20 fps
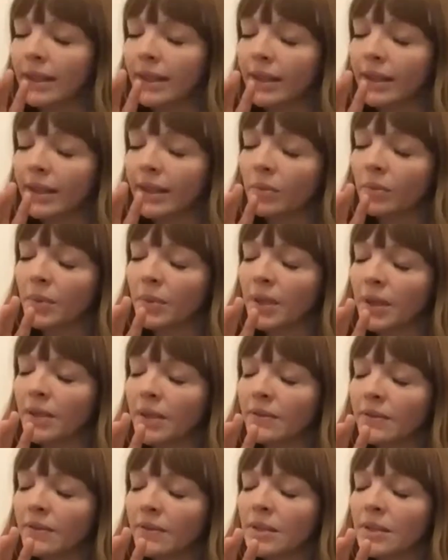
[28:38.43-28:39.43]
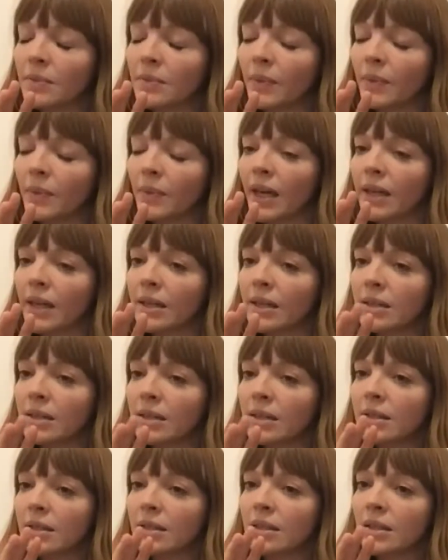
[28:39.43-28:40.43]
ability to create just a little
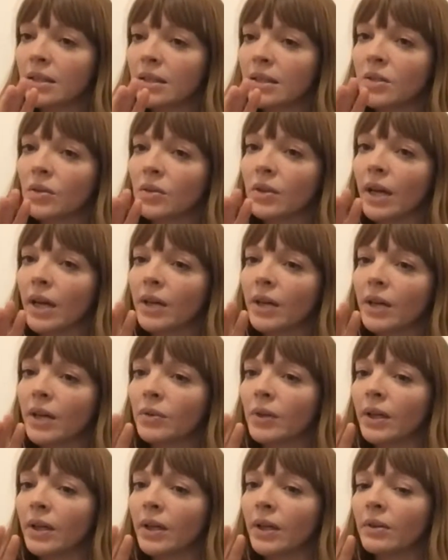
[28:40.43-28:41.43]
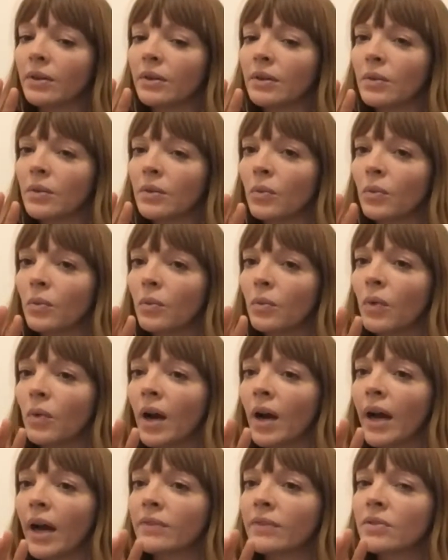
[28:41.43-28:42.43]
bit of space so that you
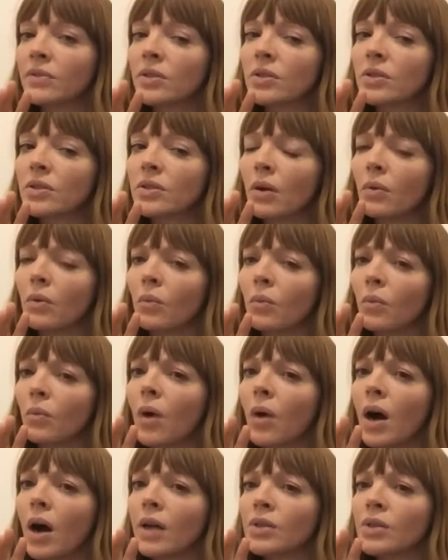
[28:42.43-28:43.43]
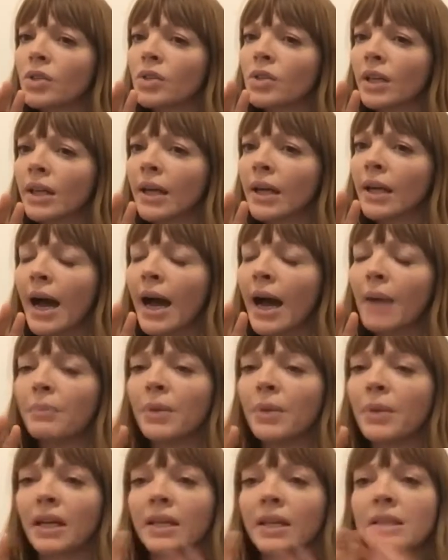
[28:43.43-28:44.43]
can kind of start watching it
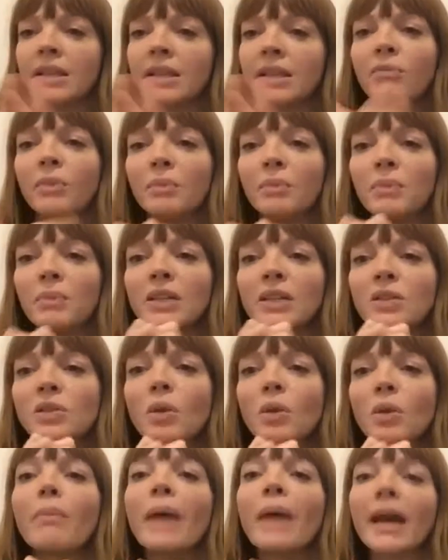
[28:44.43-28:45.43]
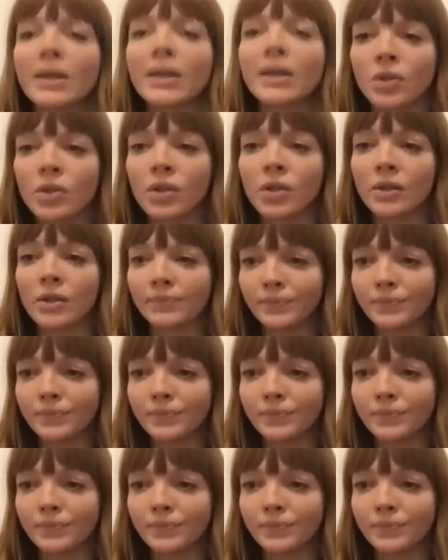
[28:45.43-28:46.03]
happening instead of it being so meshed.